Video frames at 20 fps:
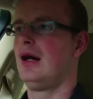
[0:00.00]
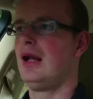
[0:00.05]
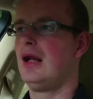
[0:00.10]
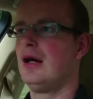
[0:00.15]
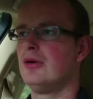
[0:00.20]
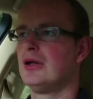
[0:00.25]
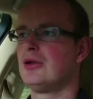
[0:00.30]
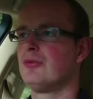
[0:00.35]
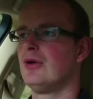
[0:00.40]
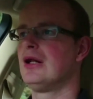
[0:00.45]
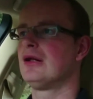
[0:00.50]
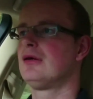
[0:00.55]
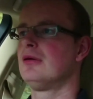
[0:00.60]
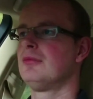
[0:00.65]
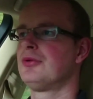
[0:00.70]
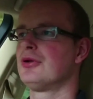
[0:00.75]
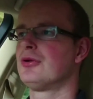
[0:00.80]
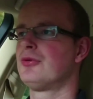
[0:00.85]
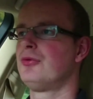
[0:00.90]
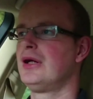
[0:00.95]
Hello and
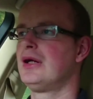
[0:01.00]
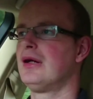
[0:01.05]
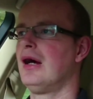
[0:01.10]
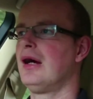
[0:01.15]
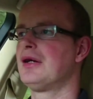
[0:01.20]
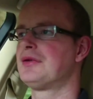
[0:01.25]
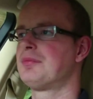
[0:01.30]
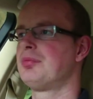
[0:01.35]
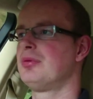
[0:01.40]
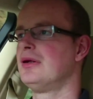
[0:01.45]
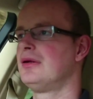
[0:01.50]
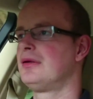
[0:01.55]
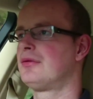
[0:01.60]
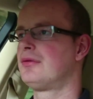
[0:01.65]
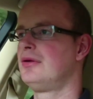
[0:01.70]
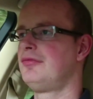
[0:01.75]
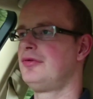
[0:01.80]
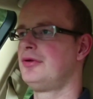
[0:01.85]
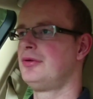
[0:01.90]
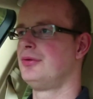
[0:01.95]
welcome to Quick Expert
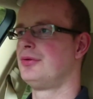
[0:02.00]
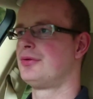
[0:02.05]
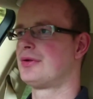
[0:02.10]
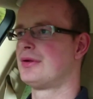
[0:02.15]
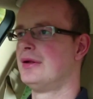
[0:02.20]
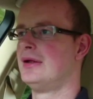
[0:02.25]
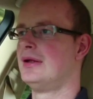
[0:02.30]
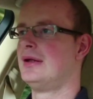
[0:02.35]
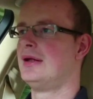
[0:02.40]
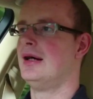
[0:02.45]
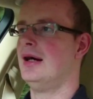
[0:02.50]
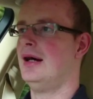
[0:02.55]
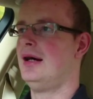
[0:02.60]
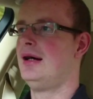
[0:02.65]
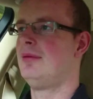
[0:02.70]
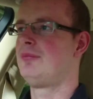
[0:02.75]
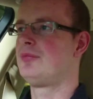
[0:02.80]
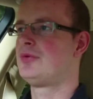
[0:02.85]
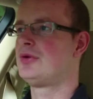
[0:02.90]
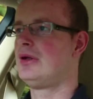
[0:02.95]
Reviews.
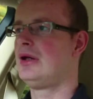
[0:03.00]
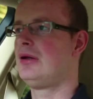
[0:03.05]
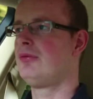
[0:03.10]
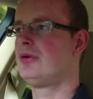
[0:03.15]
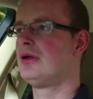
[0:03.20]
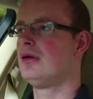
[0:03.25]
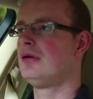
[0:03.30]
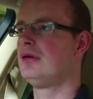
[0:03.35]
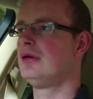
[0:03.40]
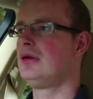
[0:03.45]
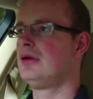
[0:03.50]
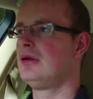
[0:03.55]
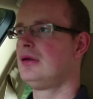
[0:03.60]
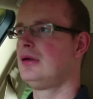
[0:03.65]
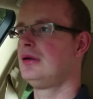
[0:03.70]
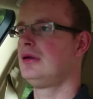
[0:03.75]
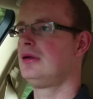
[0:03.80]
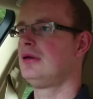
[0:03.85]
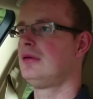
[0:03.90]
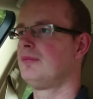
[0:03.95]
Today we're
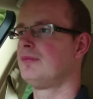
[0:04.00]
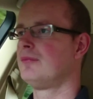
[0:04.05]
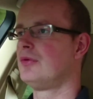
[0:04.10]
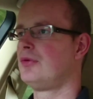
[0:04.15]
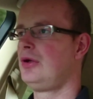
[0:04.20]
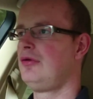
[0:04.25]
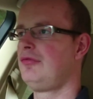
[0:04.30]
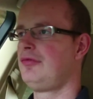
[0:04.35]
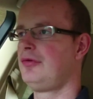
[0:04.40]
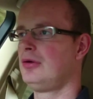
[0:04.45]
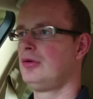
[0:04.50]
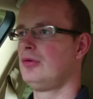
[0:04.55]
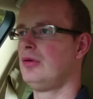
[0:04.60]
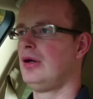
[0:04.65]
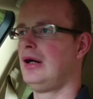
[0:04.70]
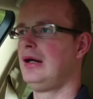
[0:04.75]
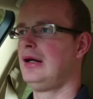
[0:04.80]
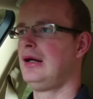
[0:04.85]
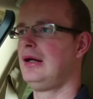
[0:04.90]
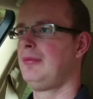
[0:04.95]
gonna review
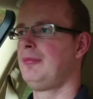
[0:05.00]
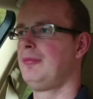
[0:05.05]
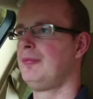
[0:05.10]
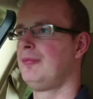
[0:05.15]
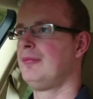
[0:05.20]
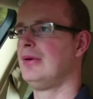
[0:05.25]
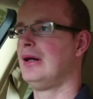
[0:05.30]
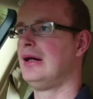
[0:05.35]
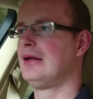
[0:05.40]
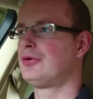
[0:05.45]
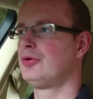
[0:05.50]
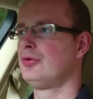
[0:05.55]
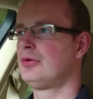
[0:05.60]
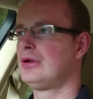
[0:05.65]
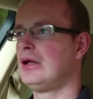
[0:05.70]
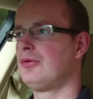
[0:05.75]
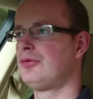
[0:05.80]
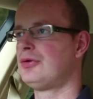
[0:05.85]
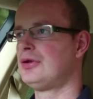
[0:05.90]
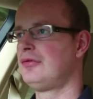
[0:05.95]
a
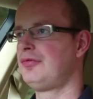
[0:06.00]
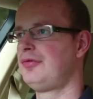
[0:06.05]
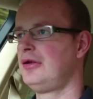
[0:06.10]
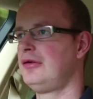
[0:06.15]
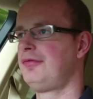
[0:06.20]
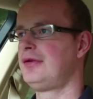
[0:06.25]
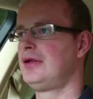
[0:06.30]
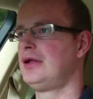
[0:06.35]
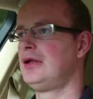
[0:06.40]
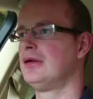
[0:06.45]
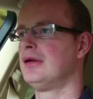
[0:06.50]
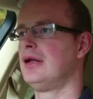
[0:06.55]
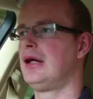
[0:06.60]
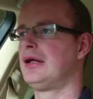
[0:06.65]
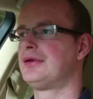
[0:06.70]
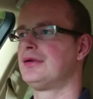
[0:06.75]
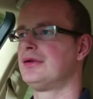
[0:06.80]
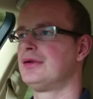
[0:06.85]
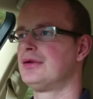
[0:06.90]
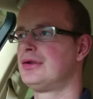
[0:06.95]
2015
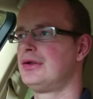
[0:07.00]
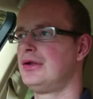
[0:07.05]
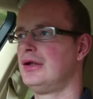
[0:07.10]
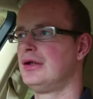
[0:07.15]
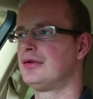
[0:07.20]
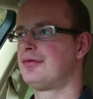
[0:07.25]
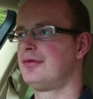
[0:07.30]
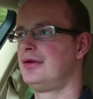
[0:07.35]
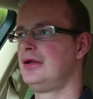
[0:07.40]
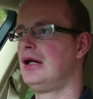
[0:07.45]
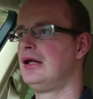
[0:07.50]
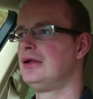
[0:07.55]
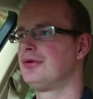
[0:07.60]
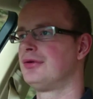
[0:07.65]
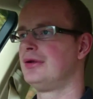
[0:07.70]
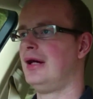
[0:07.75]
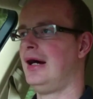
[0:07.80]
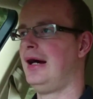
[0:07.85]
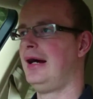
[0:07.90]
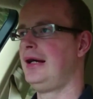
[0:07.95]
Lexus
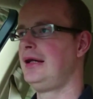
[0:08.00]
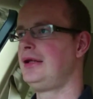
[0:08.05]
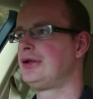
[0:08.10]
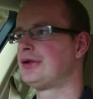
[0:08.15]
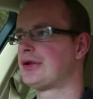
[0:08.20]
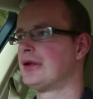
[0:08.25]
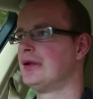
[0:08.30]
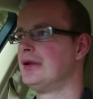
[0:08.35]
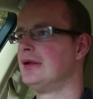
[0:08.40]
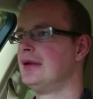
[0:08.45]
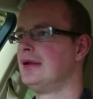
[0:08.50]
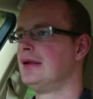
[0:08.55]
GS300h.